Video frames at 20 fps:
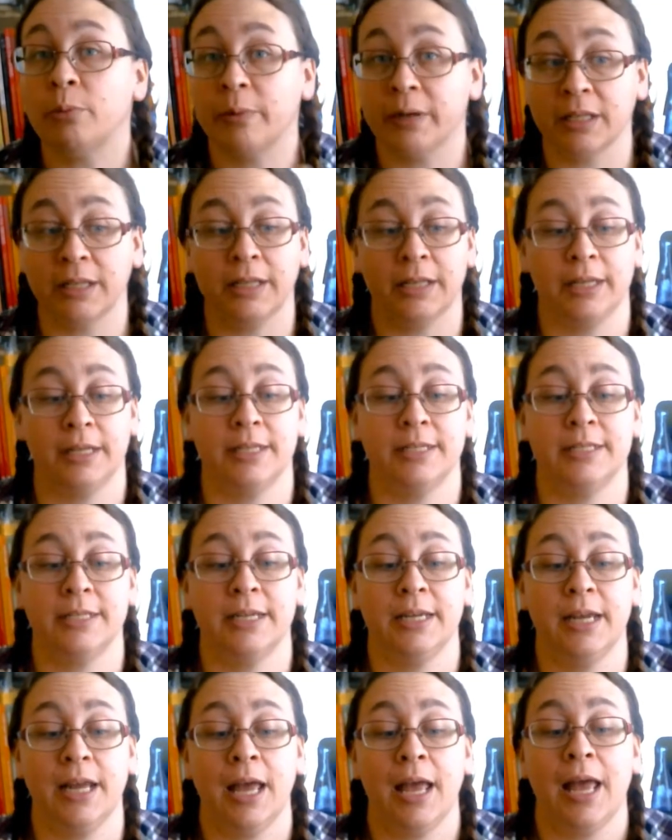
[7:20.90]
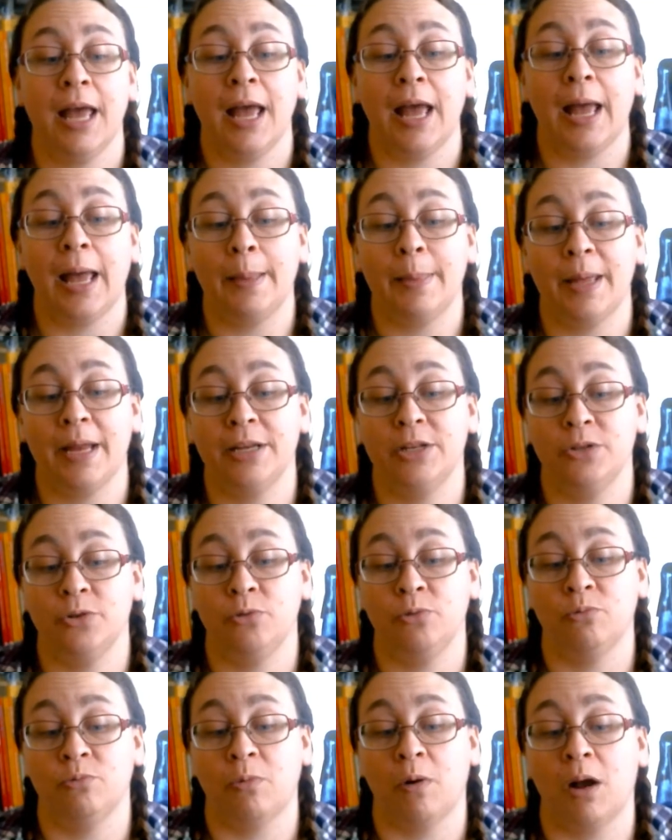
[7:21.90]
really easy, and they
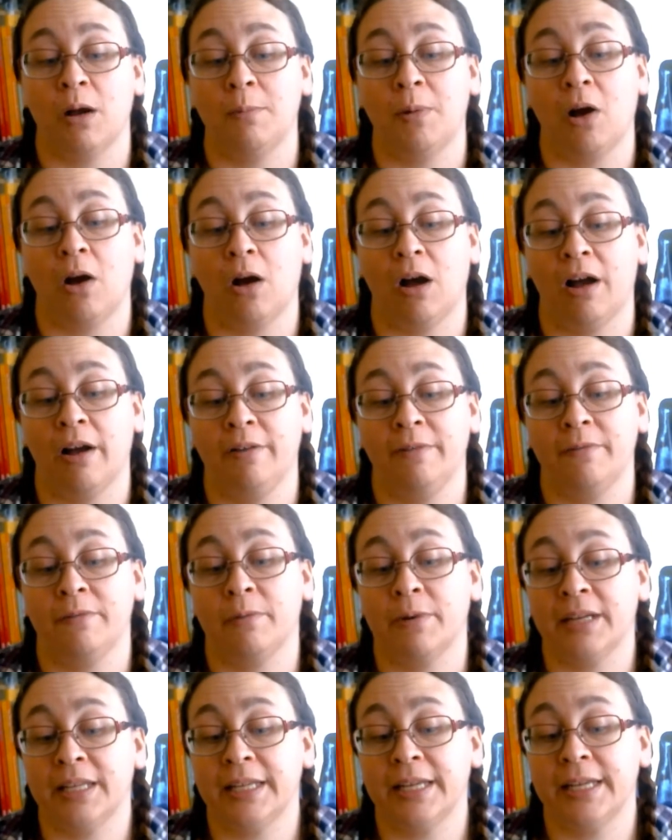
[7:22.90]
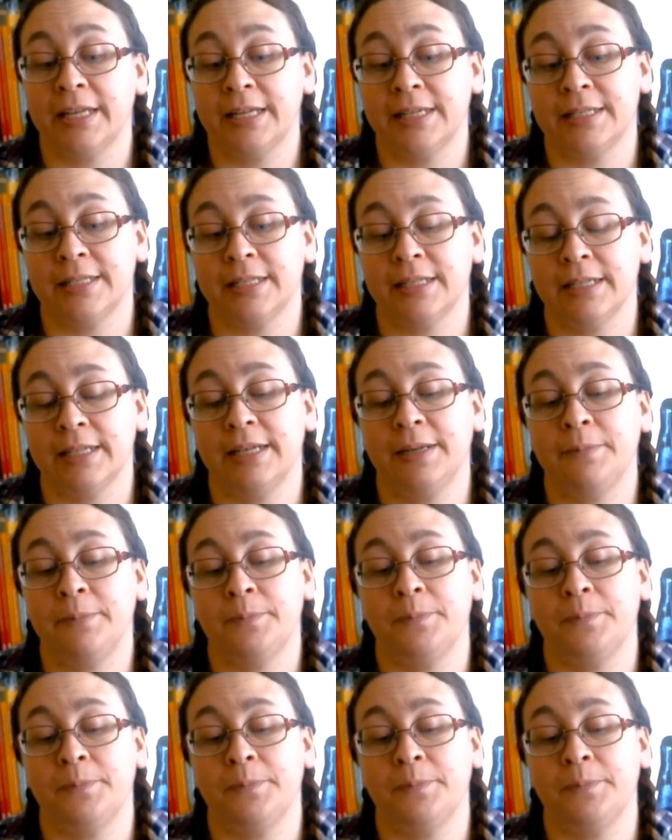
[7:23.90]
do rub off really easily,